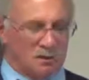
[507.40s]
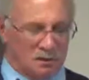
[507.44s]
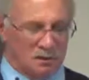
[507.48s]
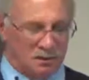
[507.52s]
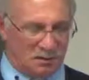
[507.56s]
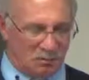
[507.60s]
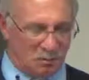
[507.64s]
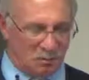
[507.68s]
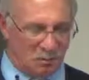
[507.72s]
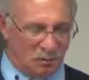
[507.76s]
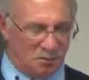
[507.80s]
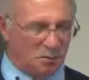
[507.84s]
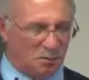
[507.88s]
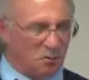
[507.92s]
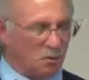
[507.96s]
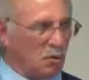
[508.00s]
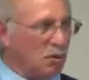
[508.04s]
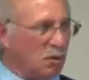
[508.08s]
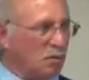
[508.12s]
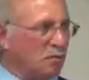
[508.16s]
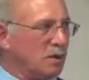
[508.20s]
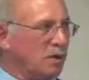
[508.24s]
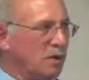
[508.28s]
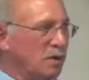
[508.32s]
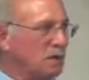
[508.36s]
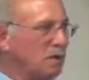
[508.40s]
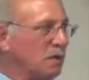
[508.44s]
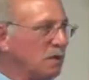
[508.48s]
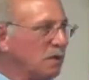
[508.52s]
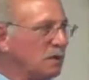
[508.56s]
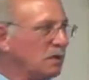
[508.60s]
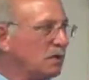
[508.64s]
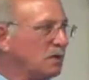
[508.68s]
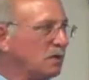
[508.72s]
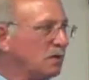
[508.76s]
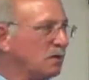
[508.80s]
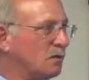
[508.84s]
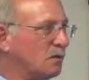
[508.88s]
And
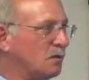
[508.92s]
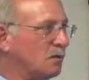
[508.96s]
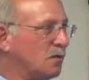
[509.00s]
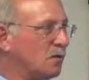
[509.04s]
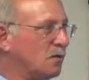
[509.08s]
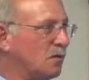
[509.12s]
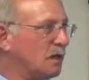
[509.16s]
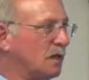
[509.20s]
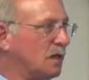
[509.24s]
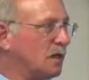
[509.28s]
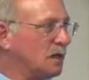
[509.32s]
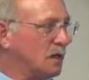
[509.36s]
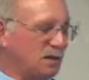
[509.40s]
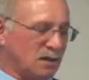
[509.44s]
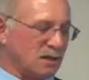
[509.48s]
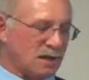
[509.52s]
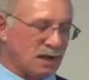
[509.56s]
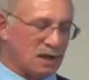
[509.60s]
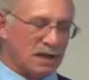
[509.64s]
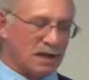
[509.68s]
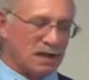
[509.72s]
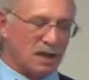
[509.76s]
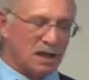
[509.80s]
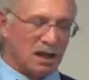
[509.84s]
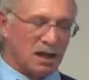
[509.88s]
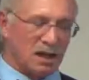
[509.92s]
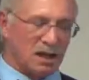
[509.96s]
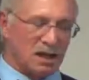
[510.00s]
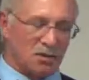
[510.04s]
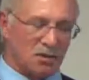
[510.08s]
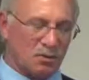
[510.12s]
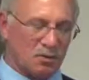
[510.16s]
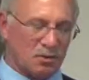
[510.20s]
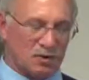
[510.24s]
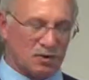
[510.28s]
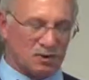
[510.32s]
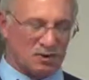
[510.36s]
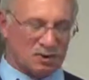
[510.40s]
we'll begin the
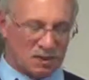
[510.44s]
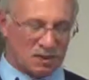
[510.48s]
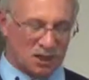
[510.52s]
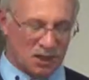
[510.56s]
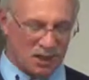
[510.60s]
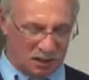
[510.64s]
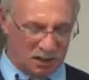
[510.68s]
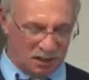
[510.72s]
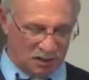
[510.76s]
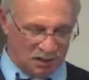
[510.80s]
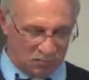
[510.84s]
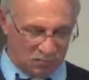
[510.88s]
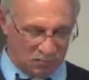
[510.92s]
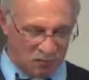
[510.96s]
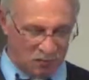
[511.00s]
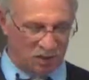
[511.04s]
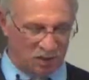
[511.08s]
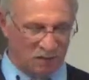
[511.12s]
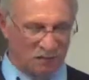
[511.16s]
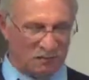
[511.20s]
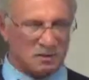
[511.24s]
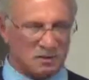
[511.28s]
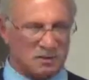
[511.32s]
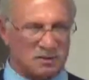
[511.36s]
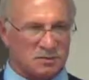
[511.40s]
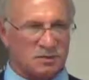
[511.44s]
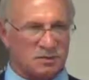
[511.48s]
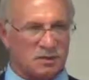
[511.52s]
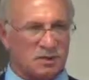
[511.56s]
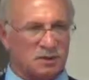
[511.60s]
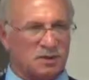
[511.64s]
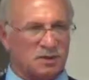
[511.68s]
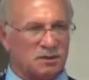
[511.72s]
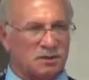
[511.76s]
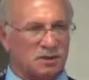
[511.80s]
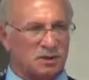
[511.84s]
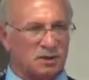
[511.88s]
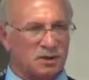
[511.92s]
healing with saying the prayer for
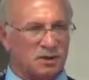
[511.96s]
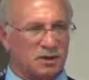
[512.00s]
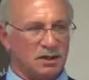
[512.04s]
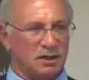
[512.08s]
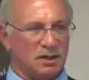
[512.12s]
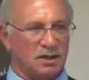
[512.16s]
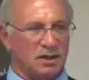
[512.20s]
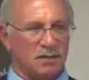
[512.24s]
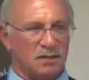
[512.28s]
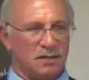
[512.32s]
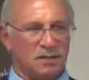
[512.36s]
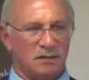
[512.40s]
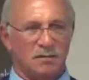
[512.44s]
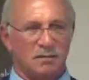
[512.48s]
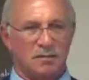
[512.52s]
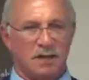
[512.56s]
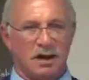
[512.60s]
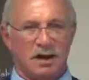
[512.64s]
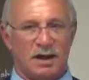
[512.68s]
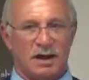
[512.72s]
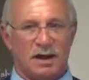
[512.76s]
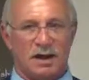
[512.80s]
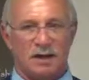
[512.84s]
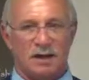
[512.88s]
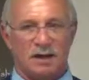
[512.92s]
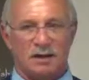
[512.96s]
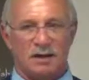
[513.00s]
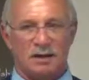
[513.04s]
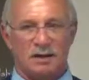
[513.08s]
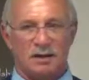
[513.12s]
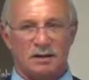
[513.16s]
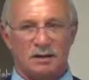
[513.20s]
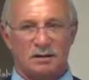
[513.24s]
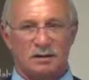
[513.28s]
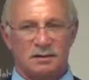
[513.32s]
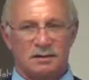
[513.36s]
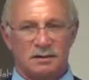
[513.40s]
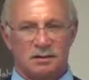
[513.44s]
spiritual healing on the back,
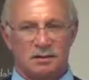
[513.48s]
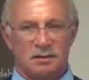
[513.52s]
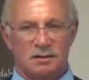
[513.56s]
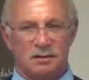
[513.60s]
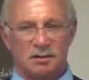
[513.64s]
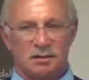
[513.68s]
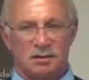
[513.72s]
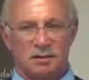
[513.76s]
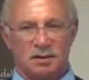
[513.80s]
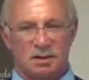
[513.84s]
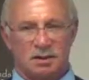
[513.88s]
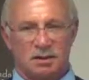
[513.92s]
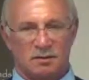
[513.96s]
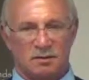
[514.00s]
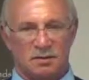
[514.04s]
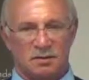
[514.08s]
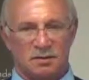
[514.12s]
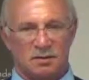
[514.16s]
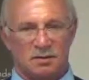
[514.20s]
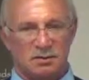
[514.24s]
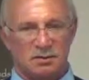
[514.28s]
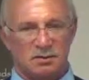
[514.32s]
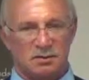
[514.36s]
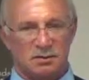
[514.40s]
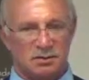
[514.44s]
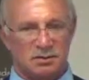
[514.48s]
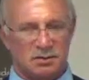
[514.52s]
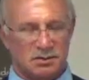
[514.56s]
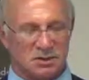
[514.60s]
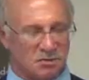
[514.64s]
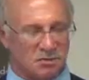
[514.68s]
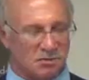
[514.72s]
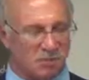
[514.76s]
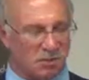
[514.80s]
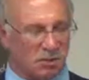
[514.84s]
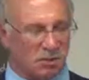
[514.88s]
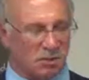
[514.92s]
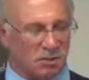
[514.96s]
on the notes on
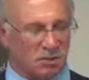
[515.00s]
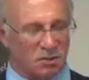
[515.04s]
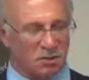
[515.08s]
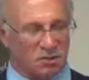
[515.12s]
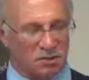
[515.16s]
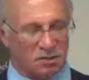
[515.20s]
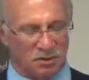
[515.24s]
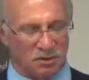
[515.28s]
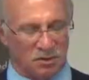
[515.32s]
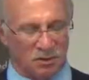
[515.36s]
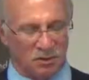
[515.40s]
hold.